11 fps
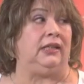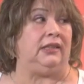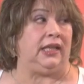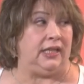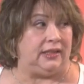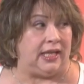let the
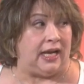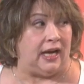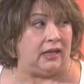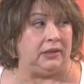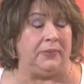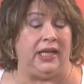kids get
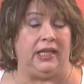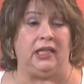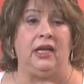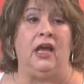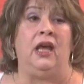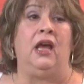acclimated,
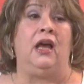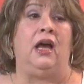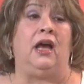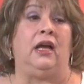mm-hmm.